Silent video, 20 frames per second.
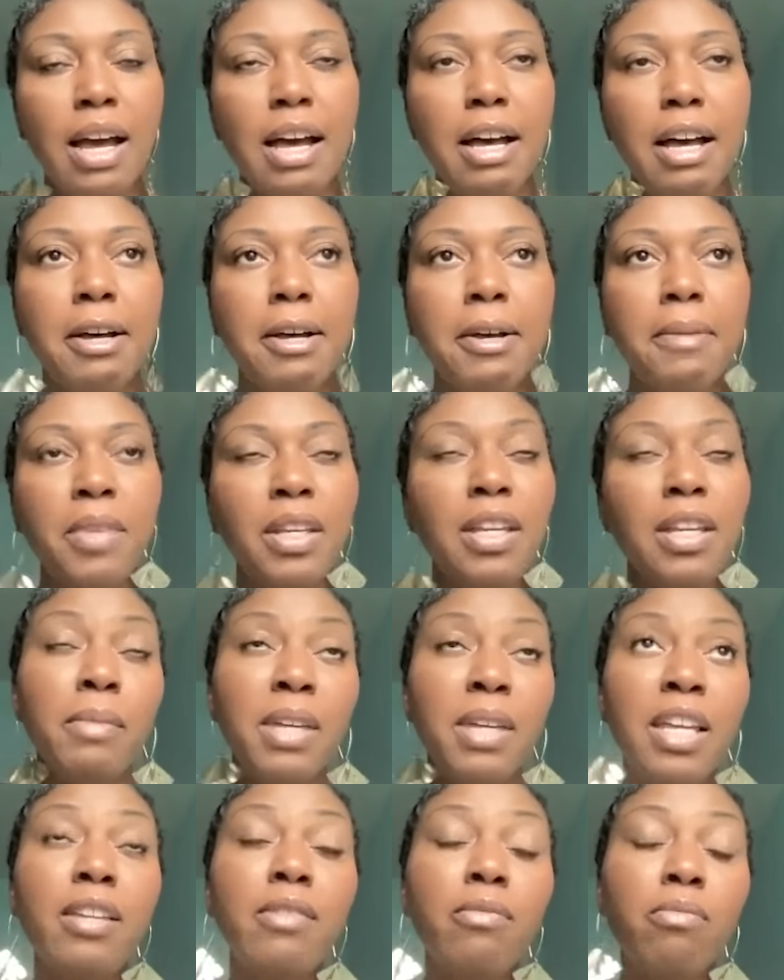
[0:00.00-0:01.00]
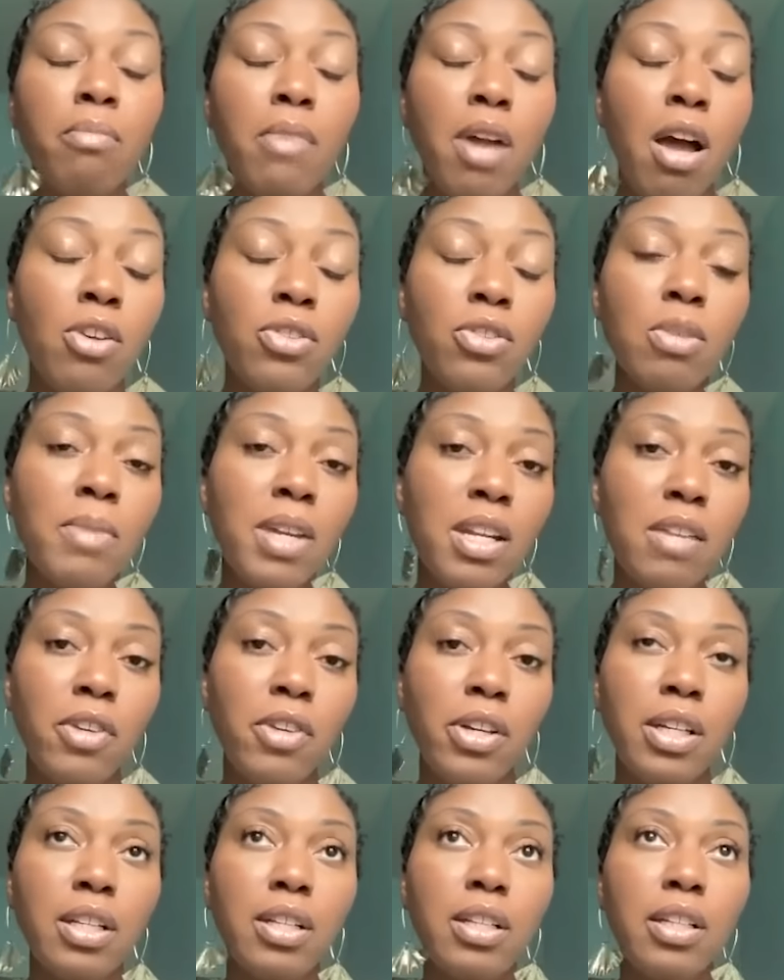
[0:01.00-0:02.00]
Um, I mean, he also made it
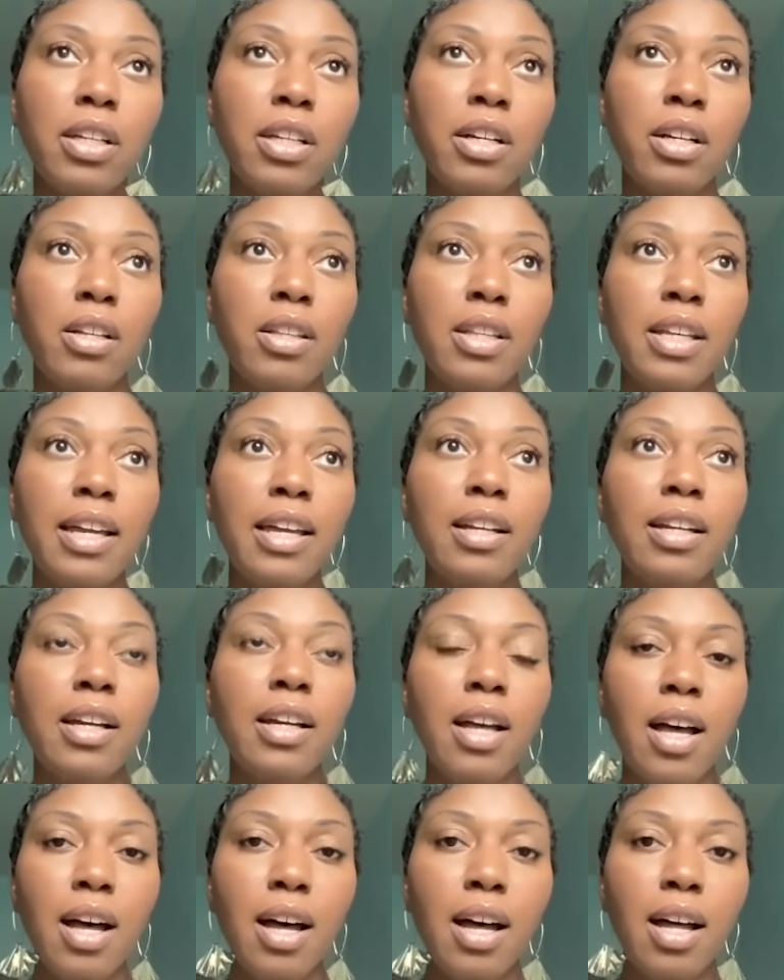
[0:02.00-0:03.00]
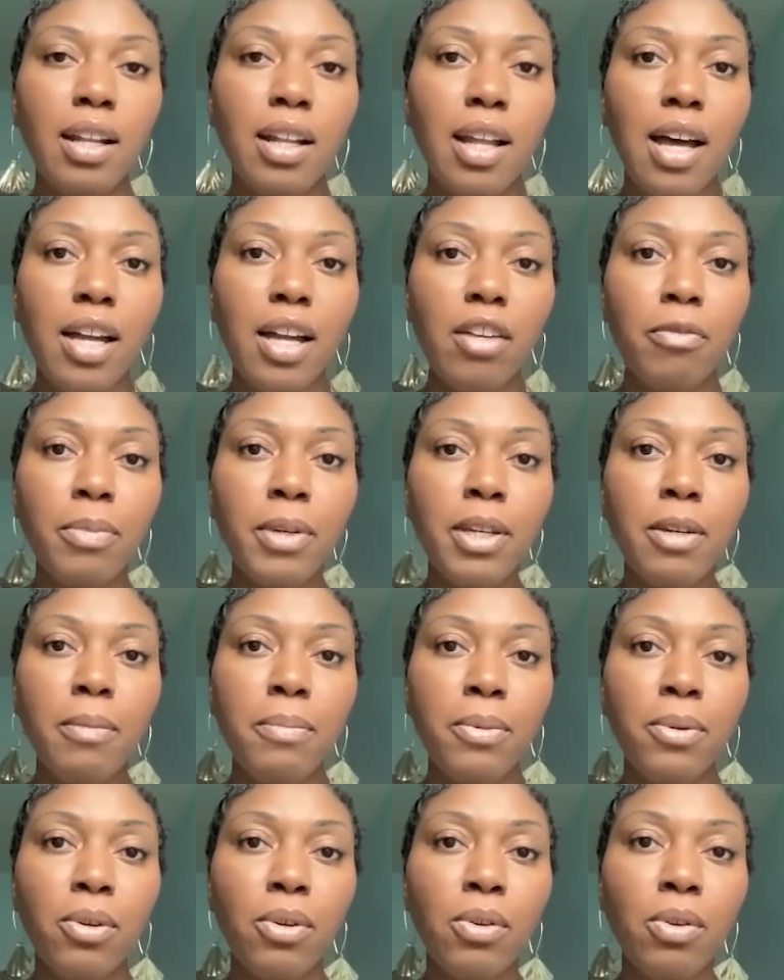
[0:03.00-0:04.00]
very clear that a lot of
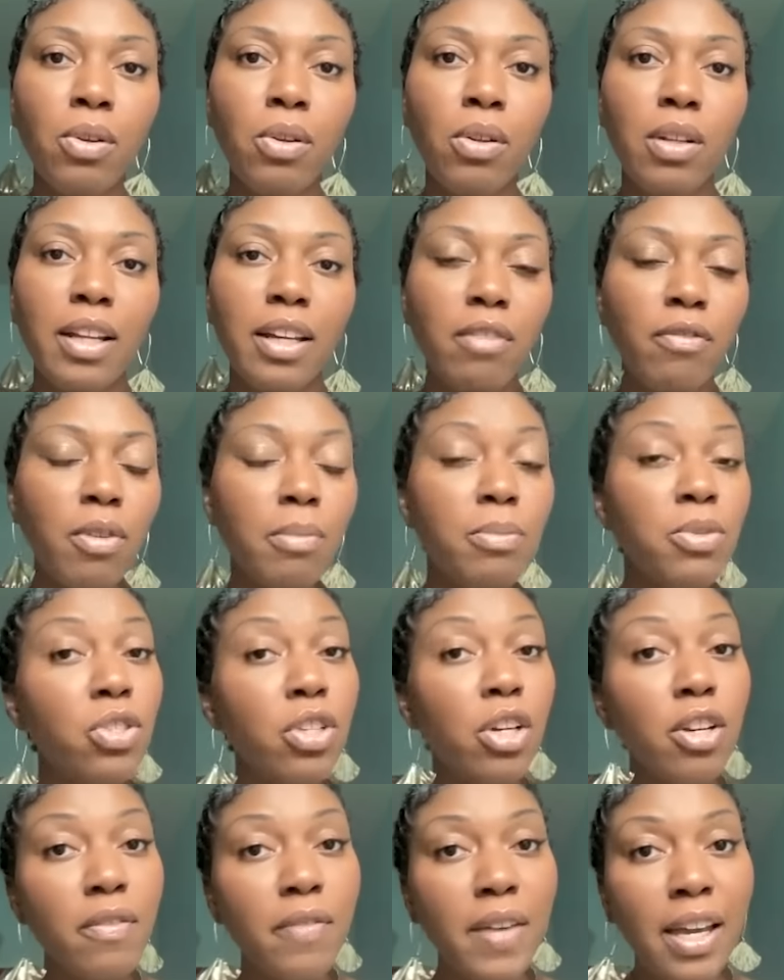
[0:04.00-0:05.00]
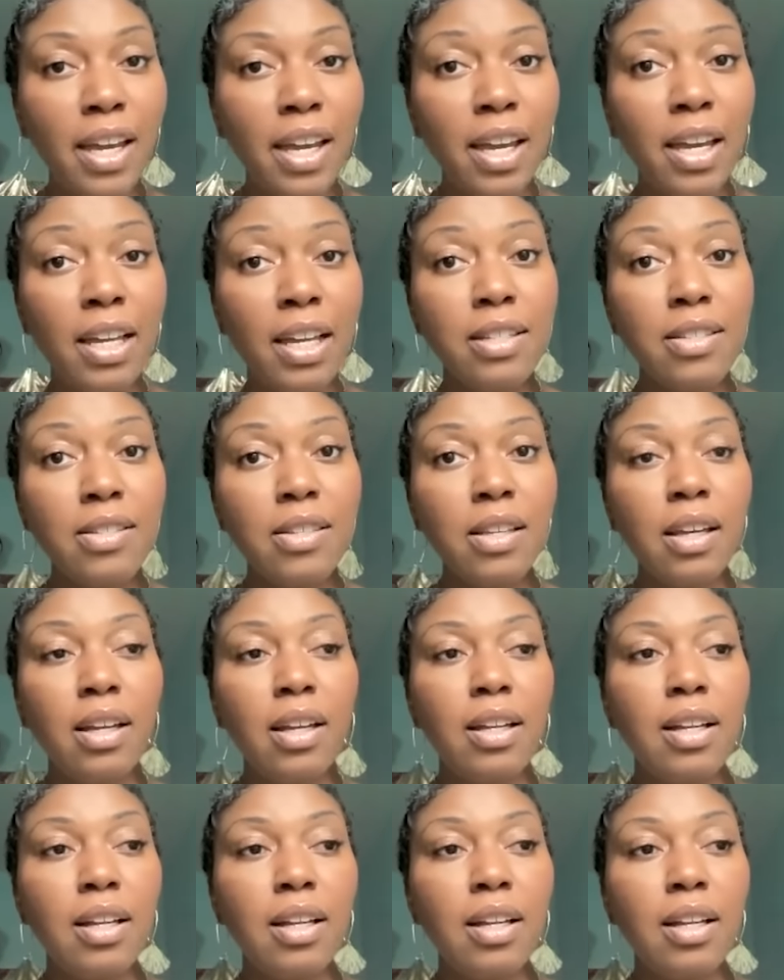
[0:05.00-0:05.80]
people, like from surveys,